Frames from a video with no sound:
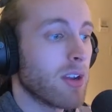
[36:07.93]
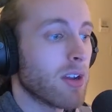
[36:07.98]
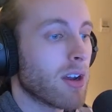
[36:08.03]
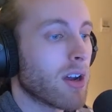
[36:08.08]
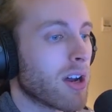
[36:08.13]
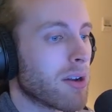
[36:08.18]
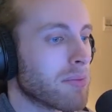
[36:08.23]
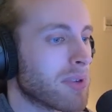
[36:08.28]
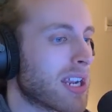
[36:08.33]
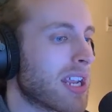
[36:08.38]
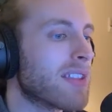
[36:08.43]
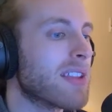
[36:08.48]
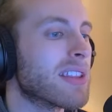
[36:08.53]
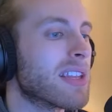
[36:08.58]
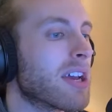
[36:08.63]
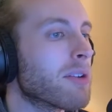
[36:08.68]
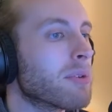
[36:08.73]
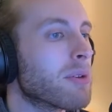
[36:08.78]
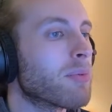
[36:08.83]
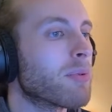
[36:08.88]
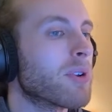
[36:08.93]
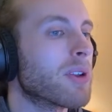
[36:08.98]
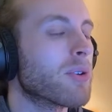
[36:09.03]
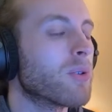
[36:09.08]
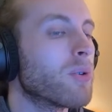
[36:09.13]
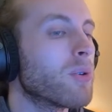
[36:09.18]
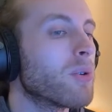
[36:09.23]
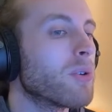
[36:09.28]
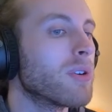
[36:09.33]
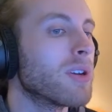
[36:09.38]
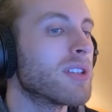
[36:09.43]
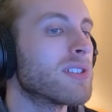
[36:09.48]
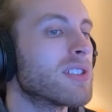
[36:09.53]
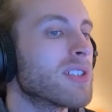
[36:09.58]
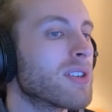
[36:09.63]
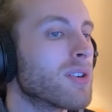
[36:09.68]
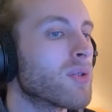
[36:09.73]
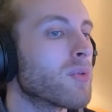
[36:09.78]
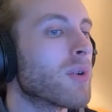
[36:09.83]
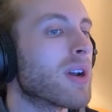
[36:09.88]
And I think that'd be pretty cool. It's a
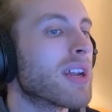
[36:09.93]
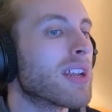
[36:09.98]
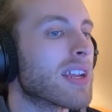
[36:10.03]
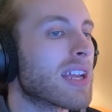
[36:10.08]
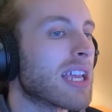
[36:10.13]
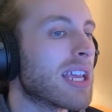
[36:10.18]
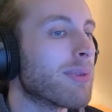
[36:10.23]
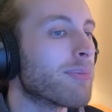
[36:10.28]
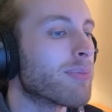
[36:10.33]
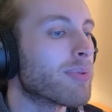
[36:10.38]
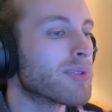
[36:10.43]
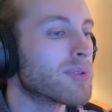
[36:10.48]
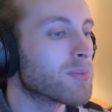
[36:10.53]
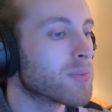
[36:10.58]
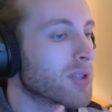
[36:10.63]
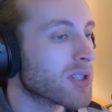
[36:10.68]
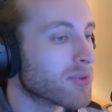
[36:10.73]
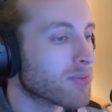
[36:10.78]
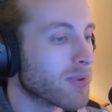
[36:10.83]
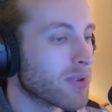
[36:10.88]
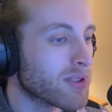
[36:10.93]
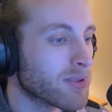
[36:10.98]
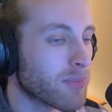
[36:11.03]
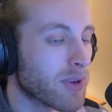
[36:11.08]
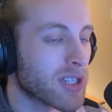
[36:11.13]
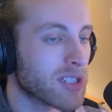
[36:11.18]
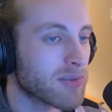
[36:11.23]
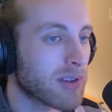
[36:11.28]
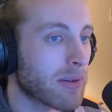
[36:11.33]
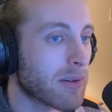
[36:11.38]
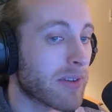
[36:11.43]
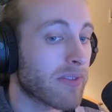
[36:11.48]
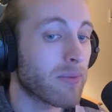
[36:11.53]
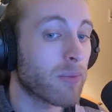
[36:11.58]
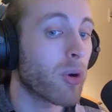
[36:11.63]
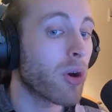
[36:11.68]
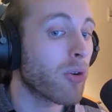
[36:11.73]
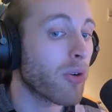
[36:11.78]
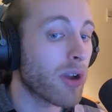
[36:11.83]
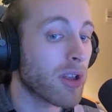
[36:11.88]
good way to keep SpongeBob even
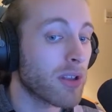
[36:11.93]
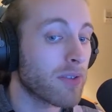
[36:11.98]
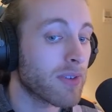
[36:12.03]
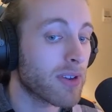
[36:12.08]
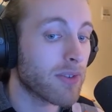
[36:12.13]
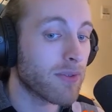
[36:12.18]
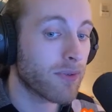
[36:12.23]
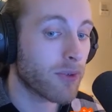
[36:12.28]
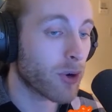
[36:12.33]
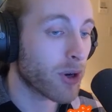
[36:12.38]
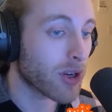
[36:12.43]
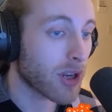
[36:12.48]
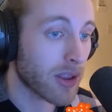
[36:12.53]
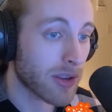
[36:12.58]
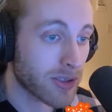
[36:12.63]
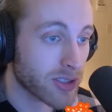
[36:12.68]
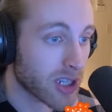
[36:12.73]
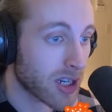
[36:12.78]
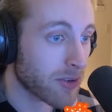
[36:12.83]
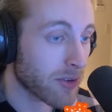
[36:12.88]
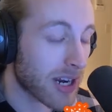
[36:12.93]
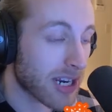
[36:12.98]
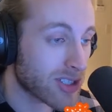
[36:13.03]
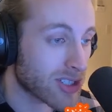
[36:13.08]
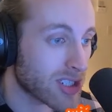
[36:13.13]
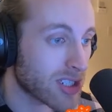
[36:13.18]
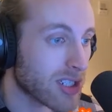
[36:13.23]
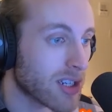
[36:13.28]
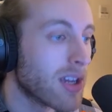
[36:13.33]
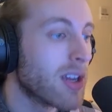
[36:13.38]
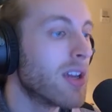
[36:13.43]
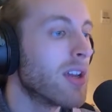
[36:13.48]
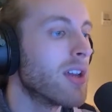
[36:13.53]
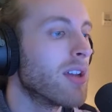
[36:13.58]
more relevant for another generation,